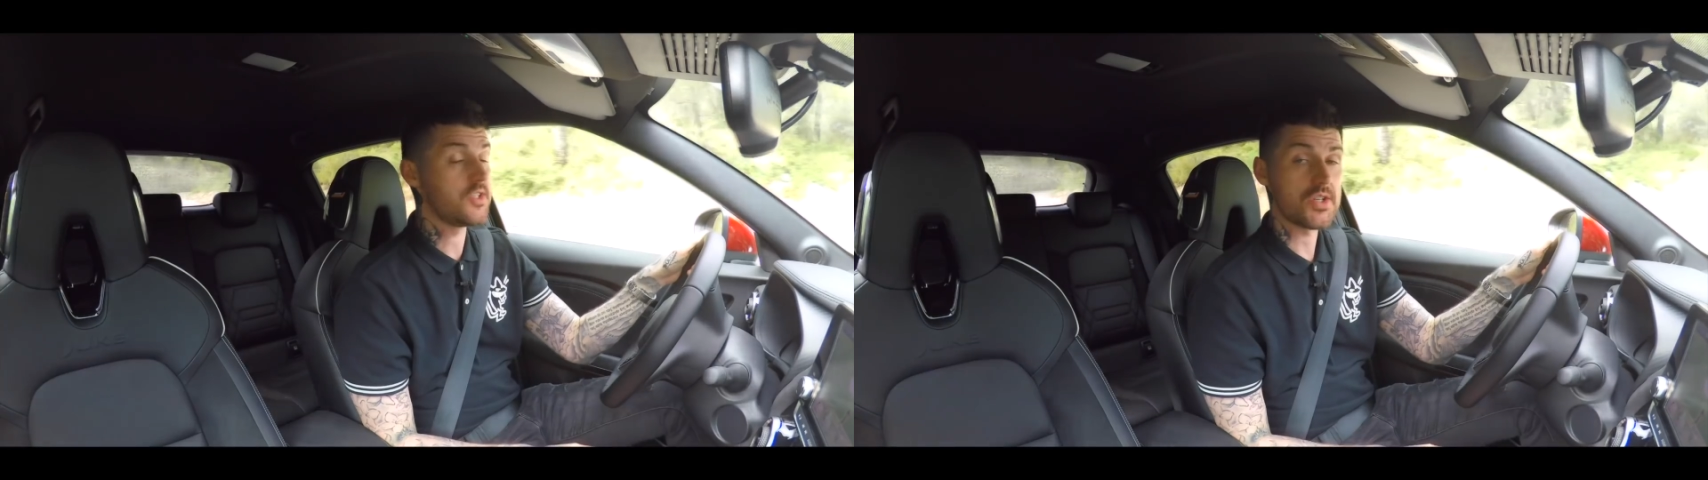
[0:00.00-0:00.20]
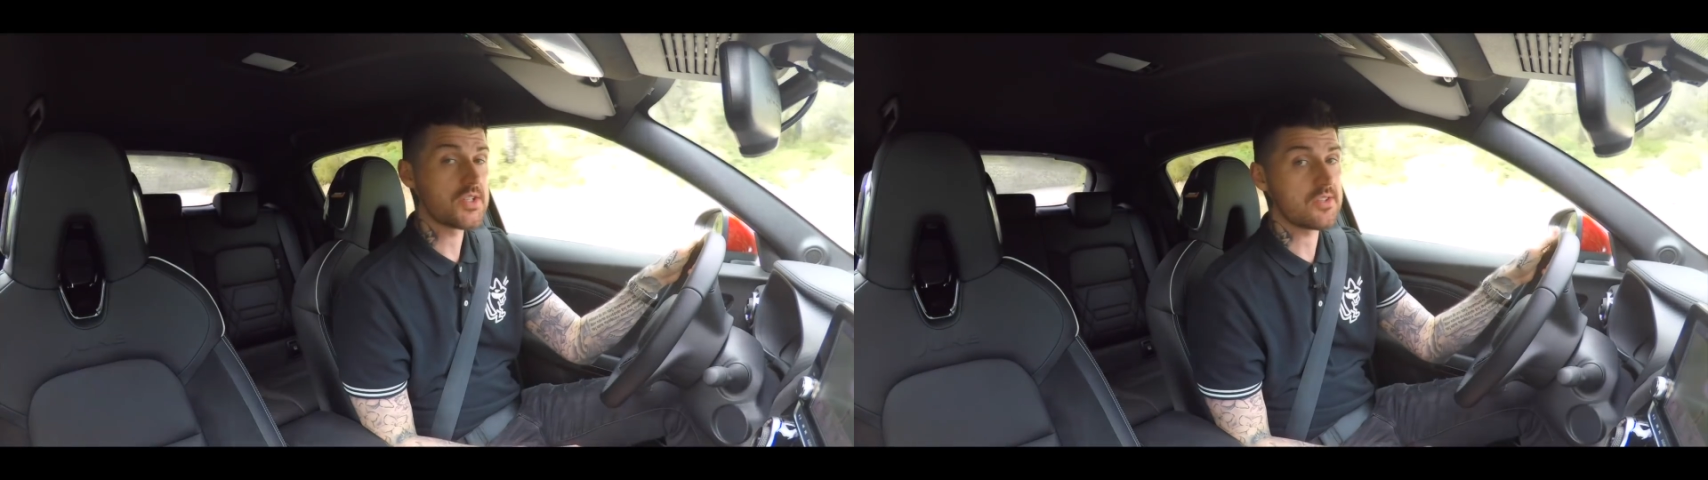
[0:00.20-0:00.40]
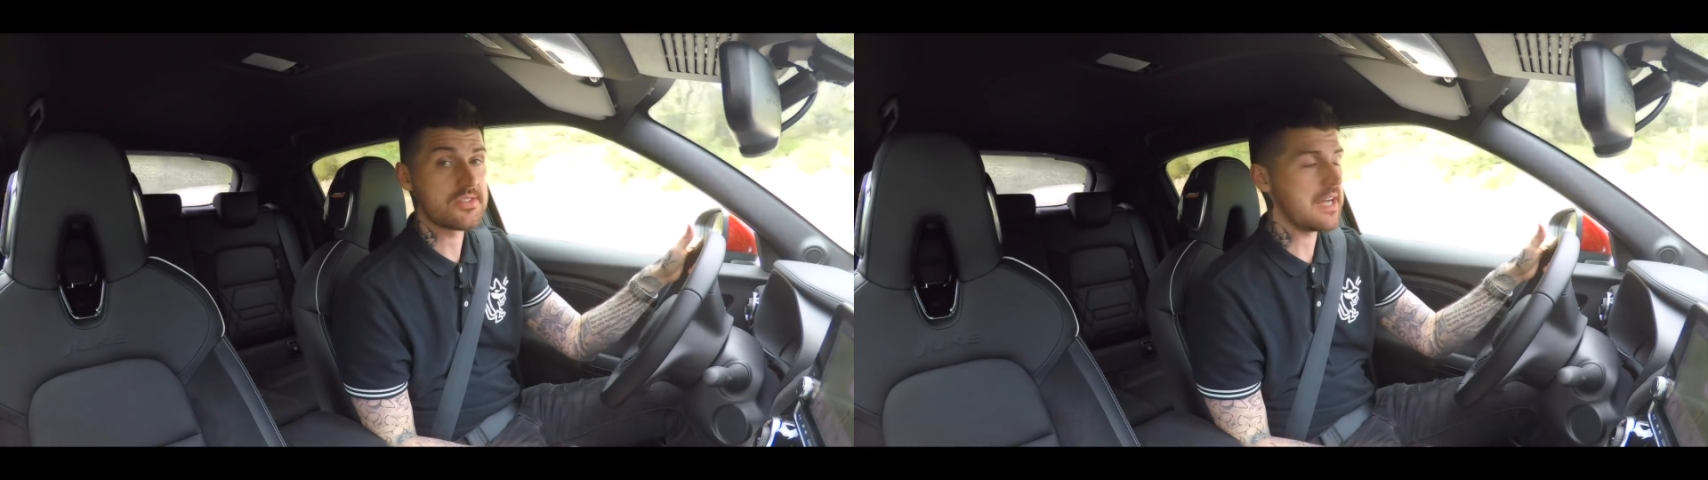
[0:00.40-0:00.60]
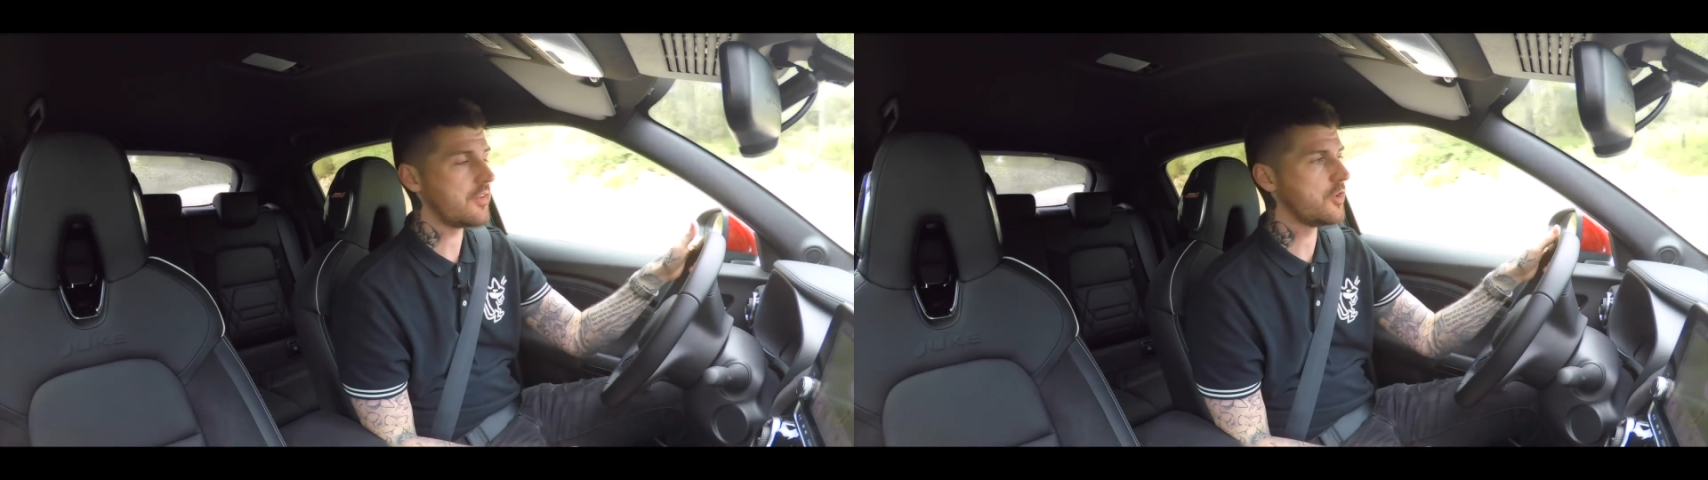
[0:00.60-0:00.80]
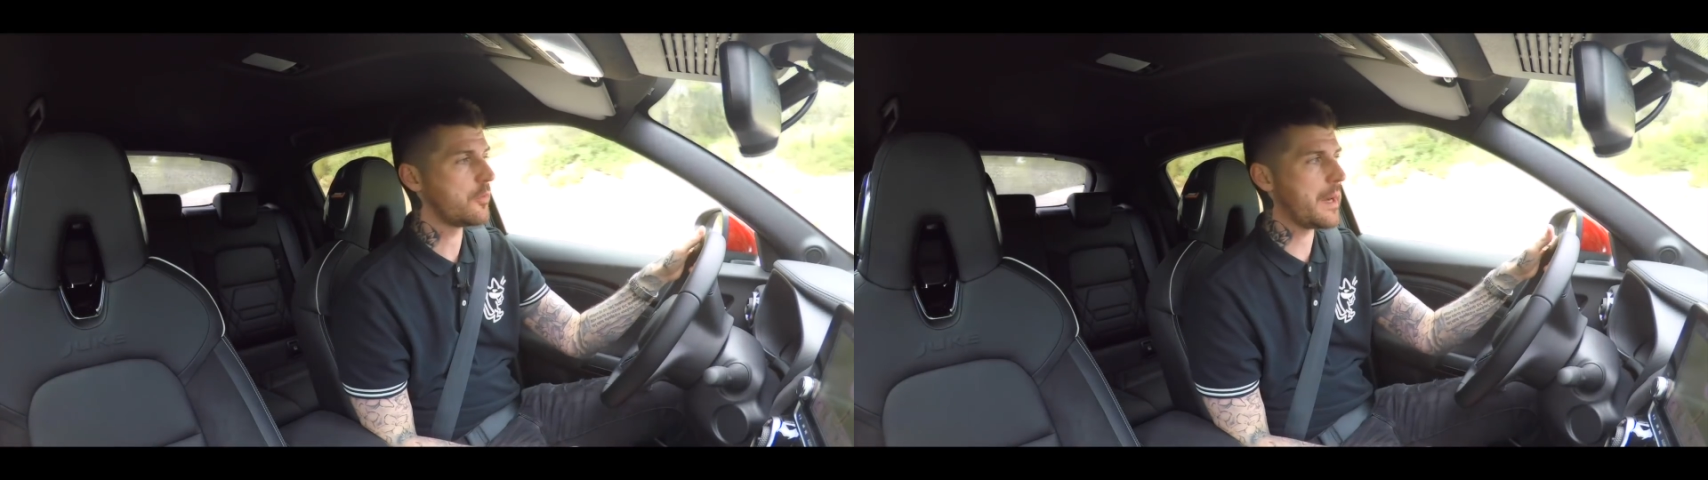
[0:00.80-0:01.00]
just doesn't have
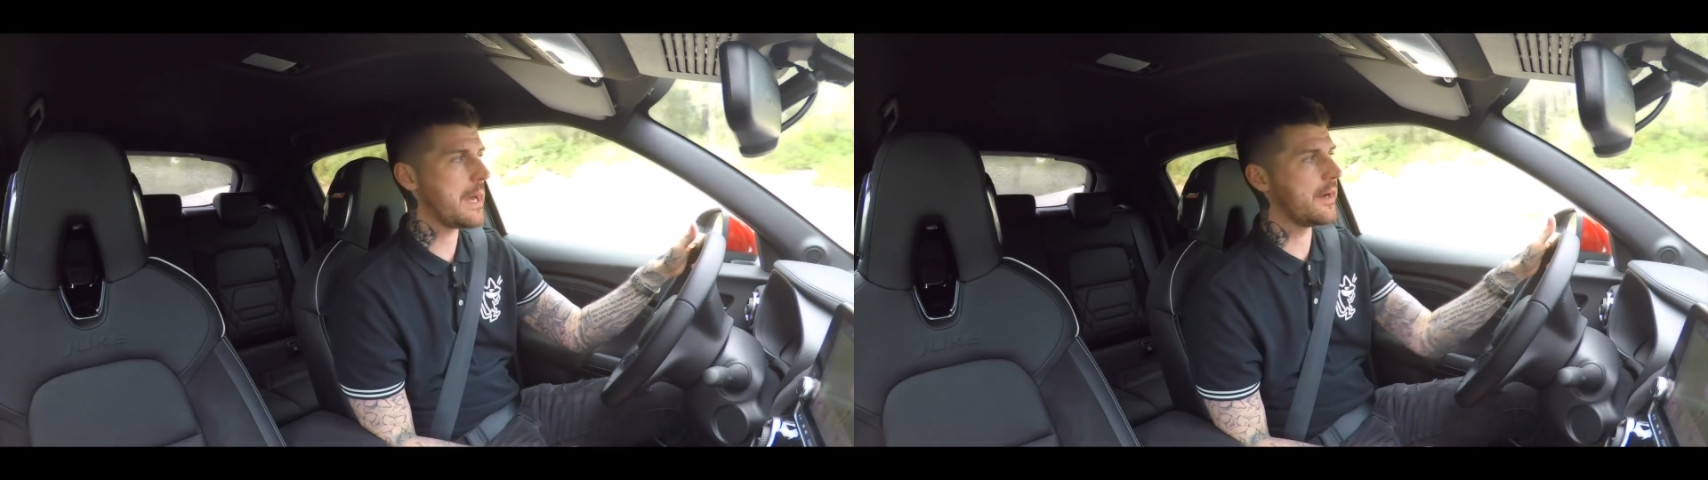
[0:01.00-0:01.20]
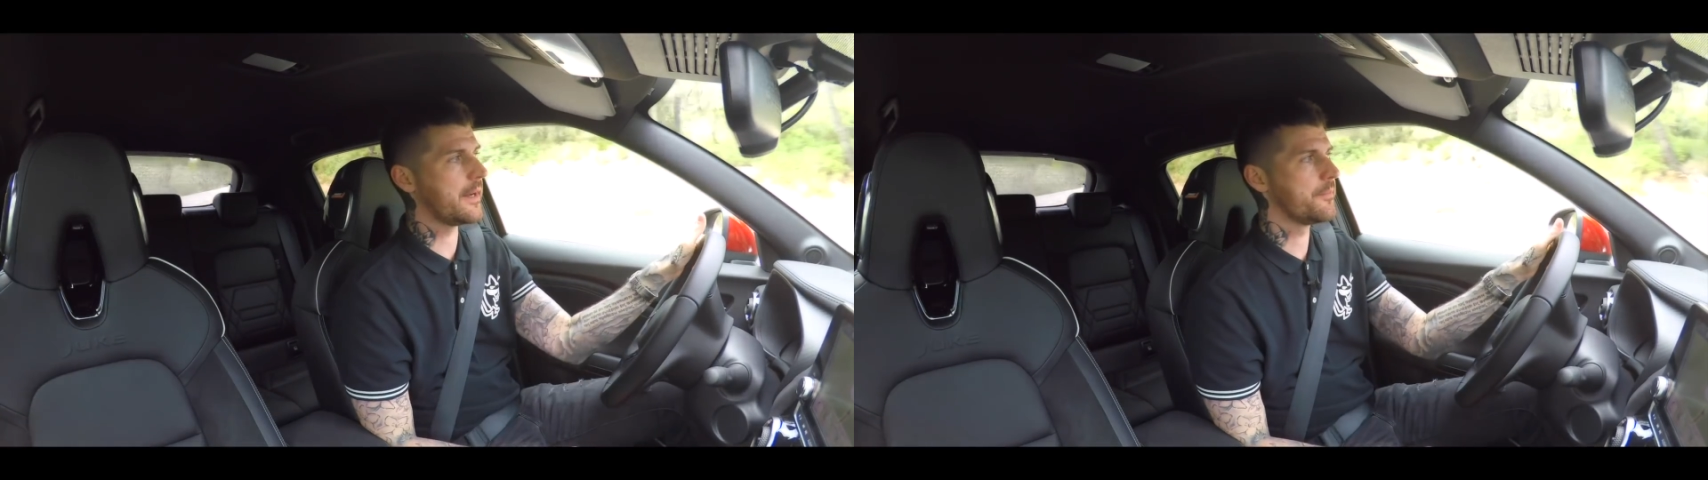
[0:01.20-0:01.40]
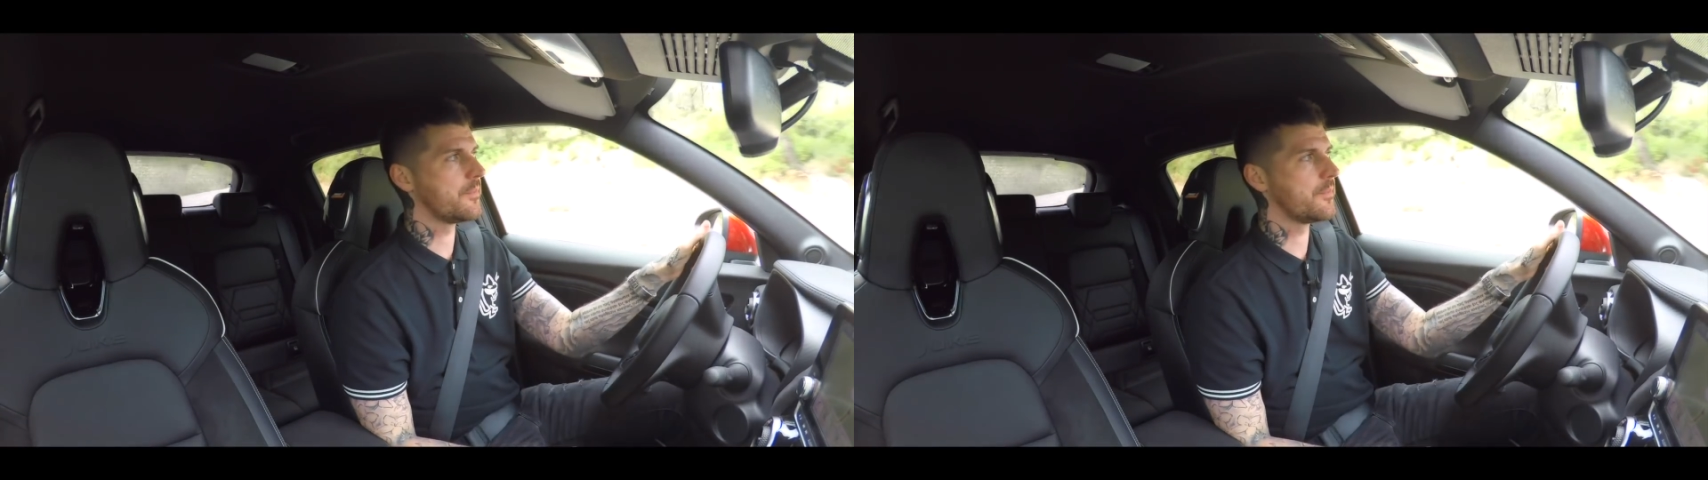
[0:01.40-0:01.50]
enough power.